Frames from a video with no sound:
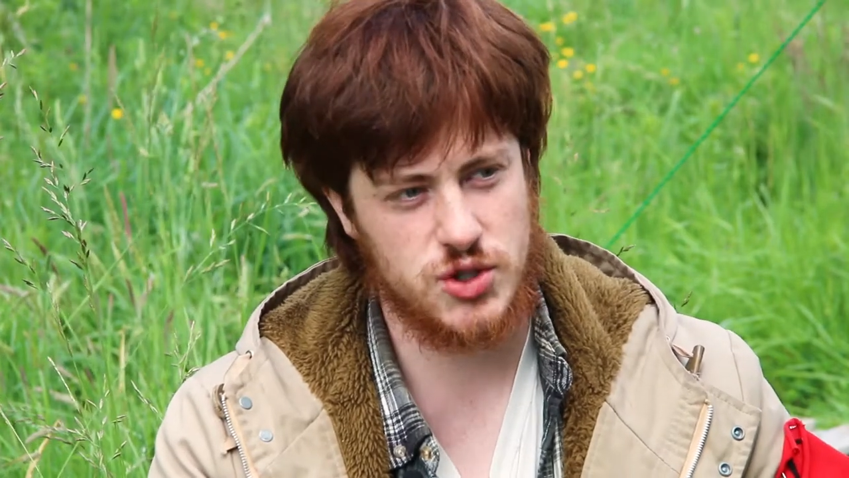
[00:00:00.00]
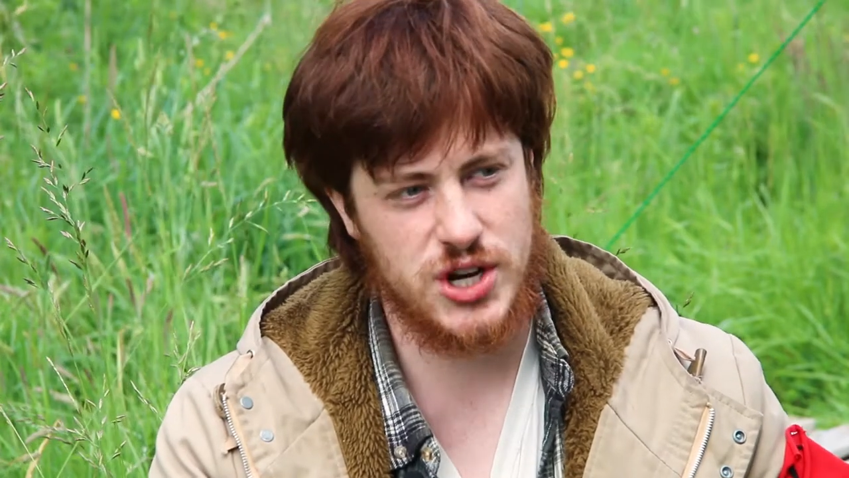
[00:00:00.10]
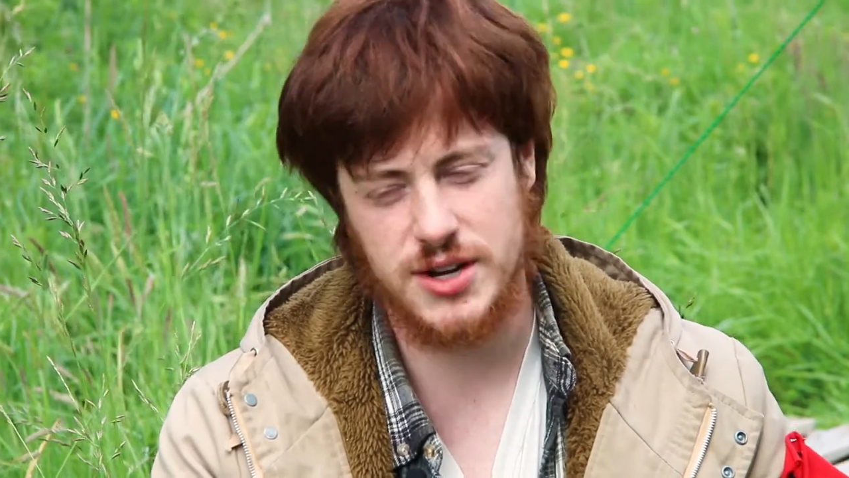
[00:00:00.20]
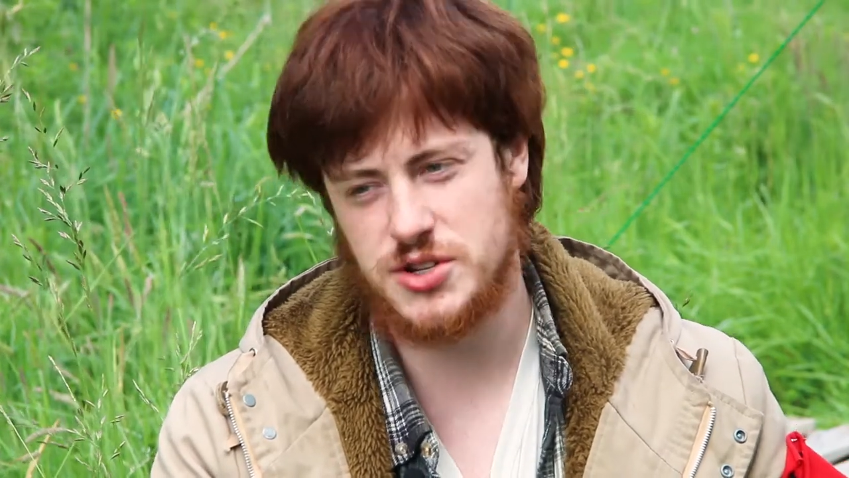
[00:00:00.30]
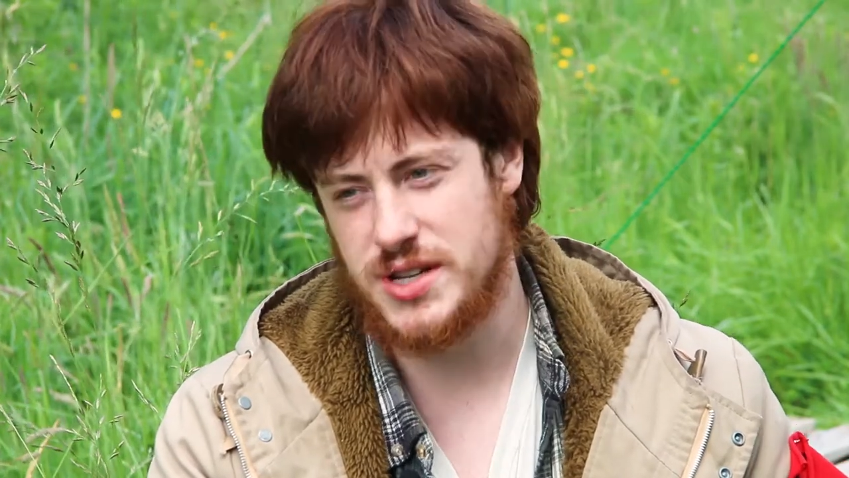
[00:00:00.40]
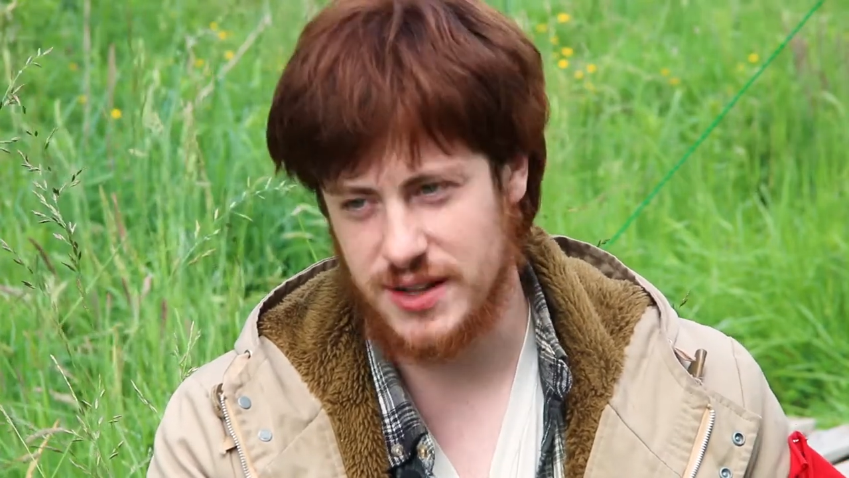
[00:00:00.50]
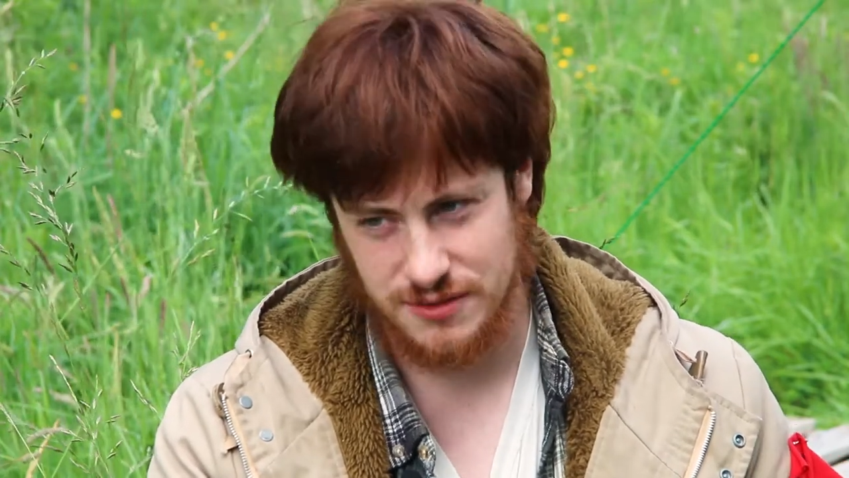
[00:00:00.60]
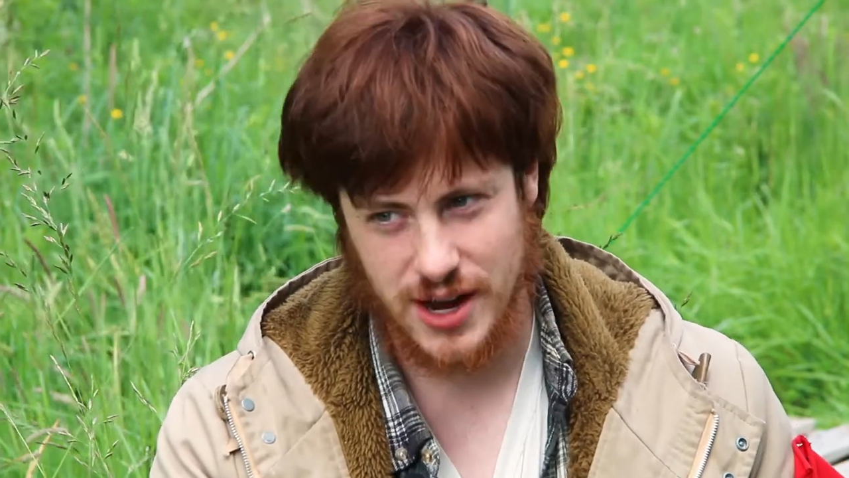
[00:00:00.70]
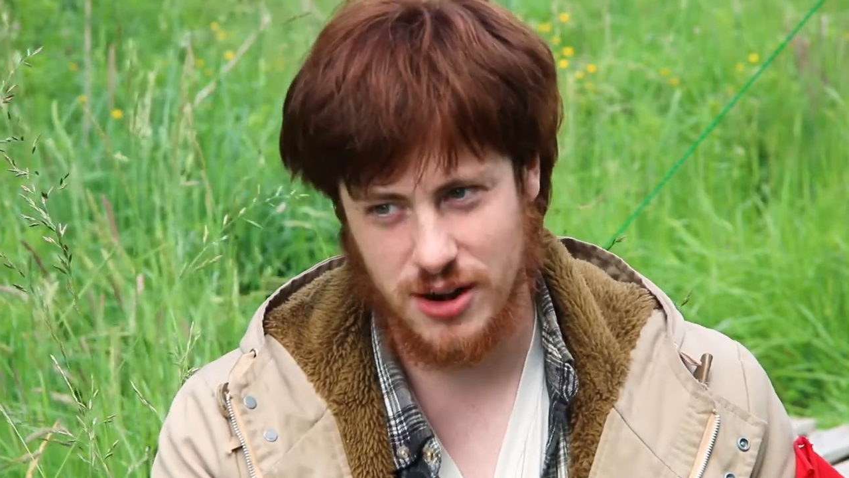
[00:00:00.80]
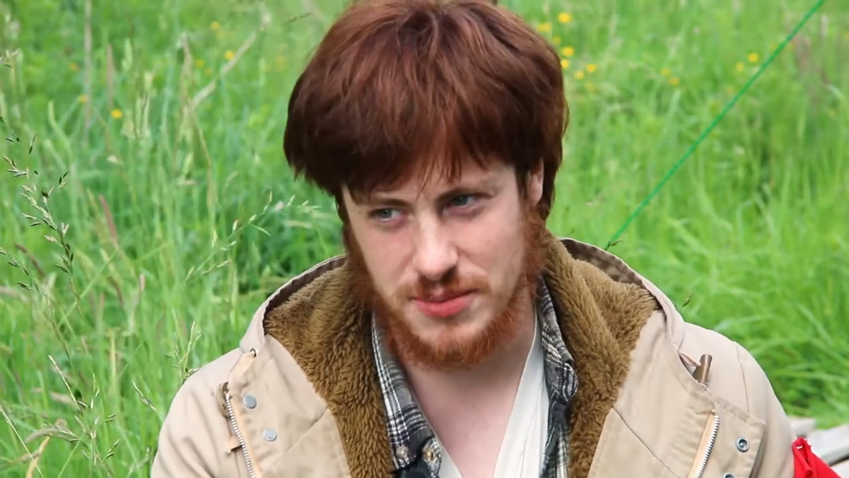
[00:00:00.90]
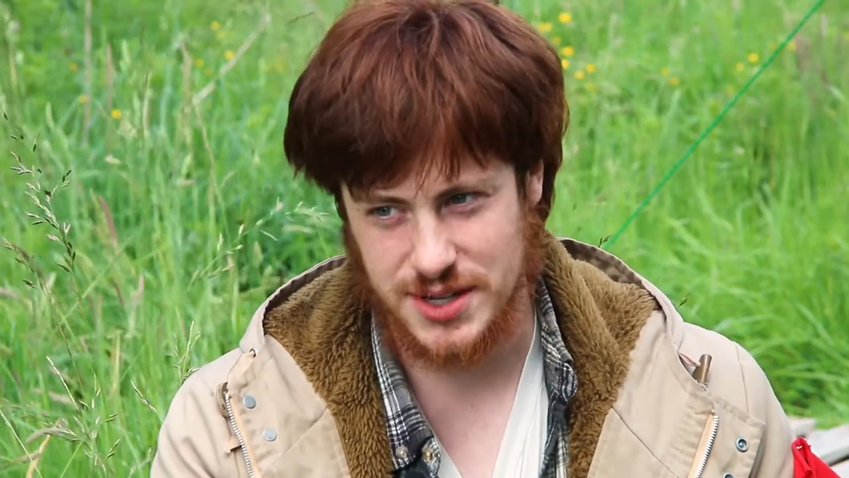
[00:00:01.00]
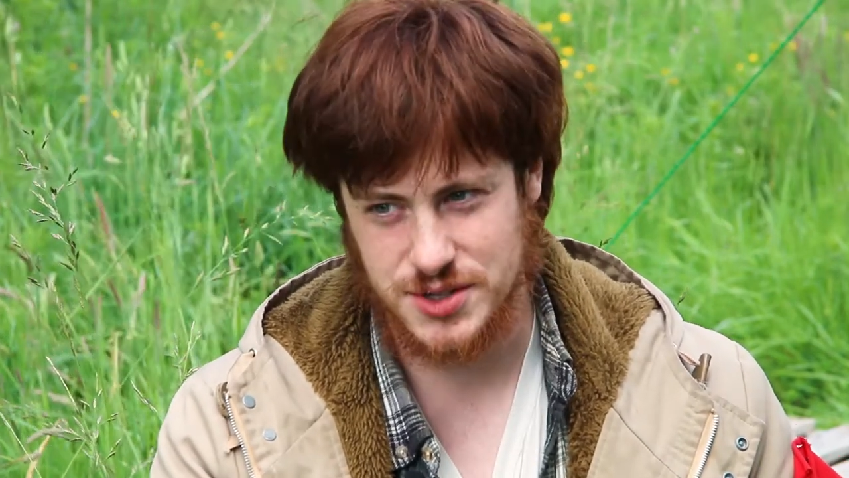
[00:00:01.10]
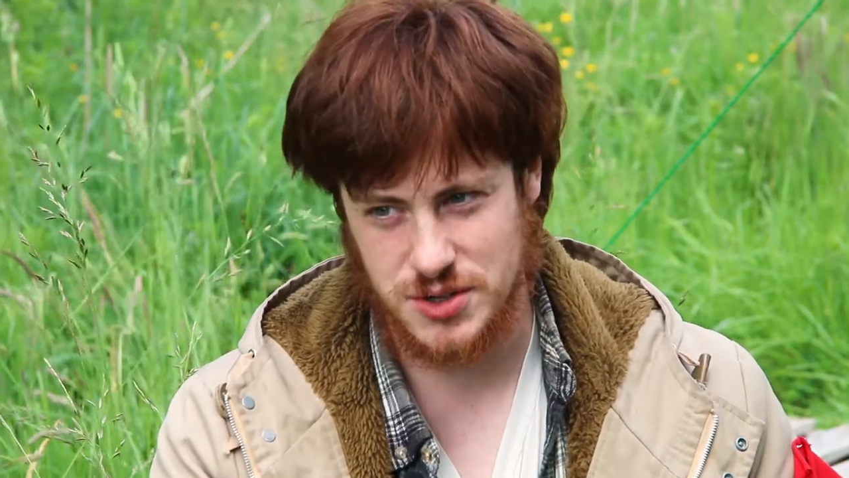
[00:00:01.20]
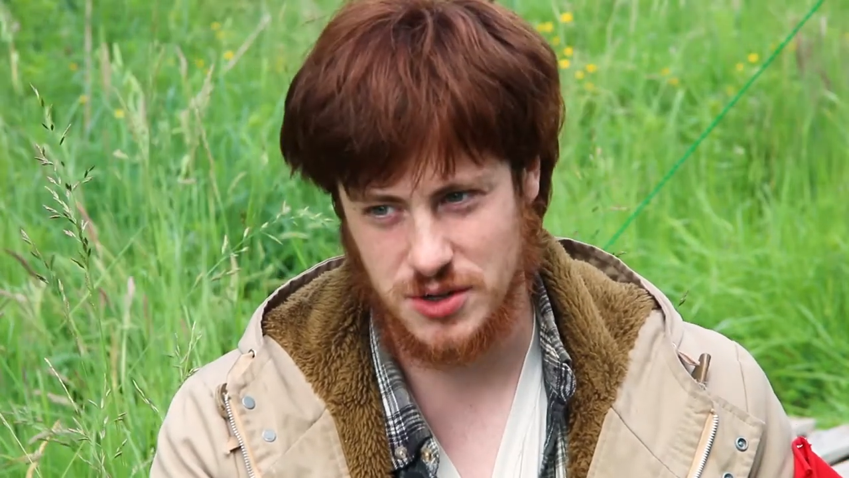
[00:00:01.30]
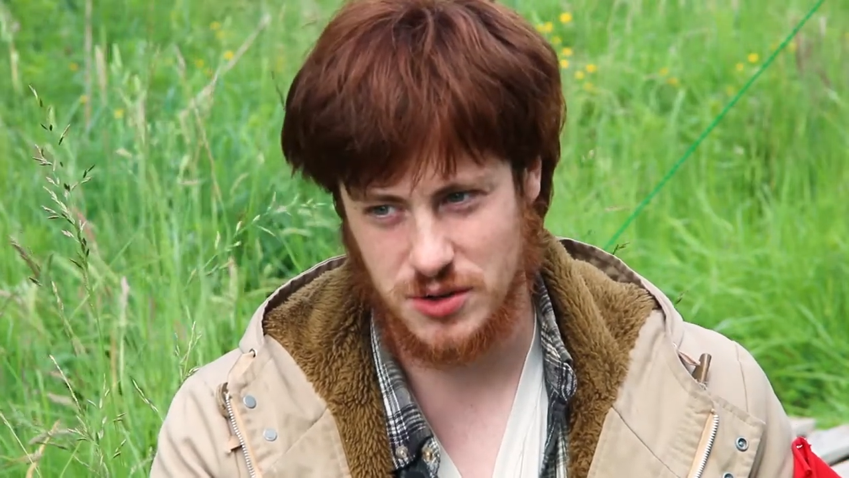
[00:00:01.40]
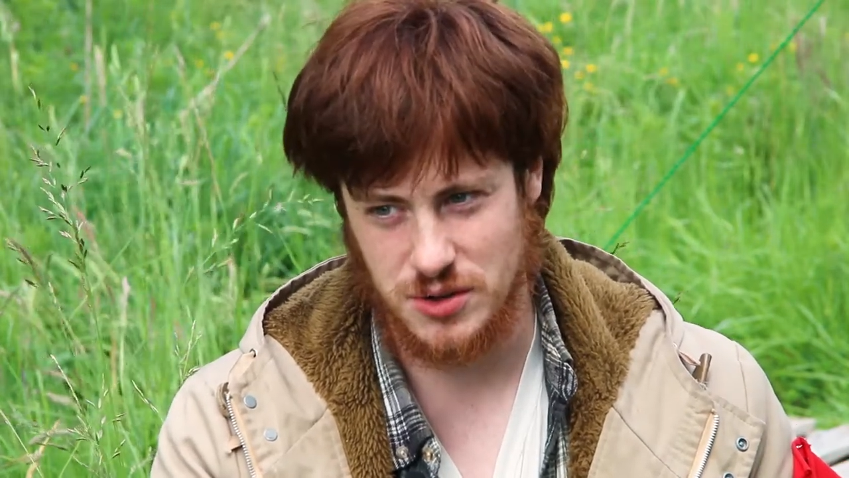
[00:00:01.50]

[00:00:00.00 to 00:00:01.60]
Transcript: change the environment. What do